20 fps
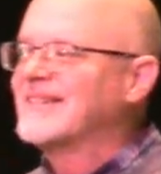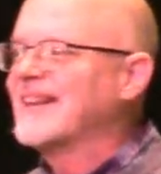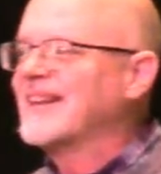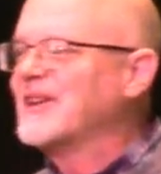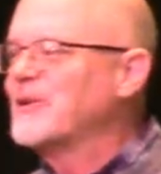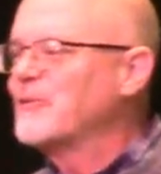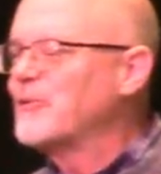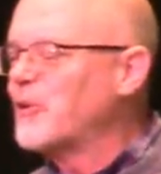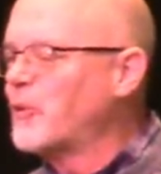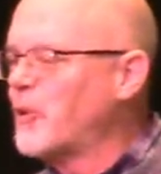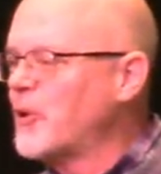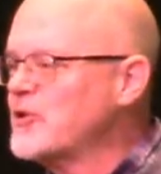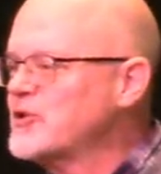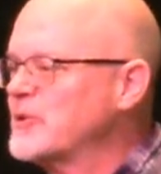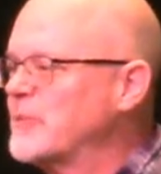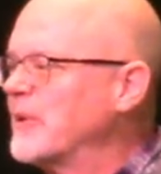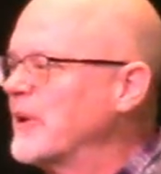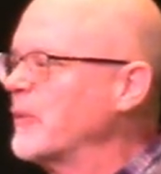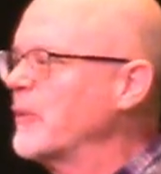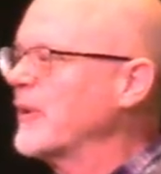Thank you for
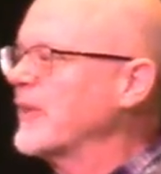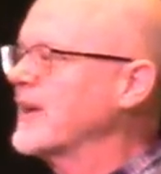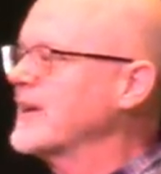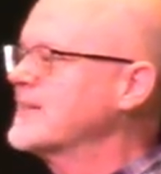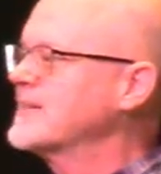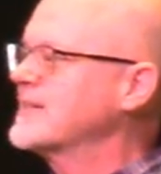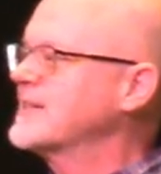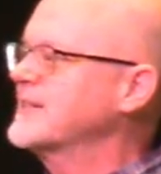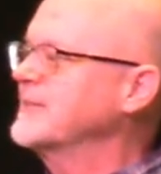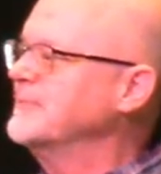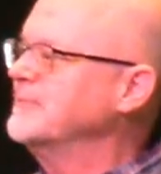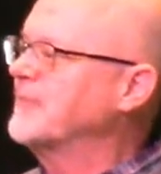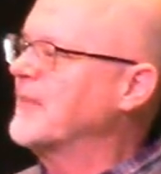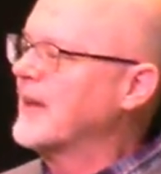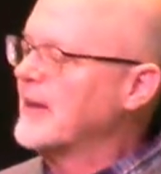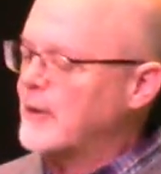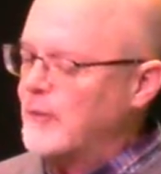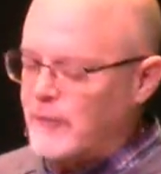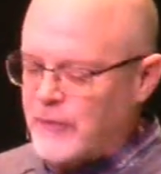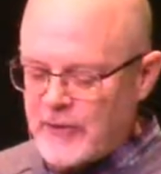worshiping with us.
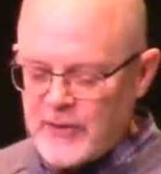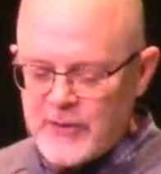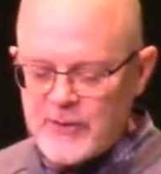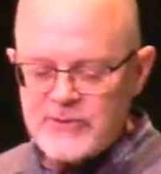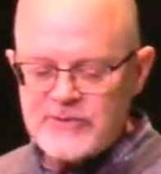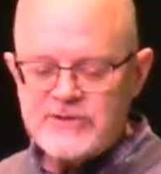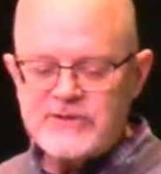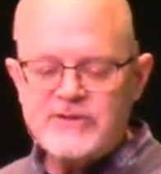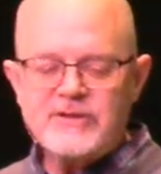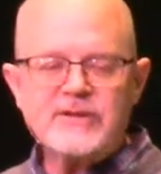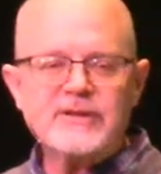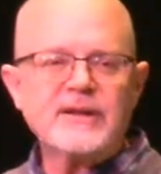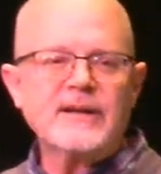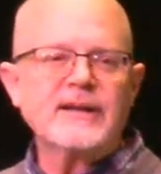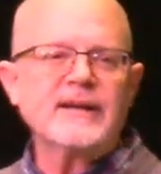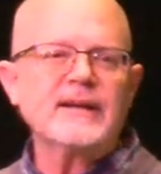Thank you for those uh,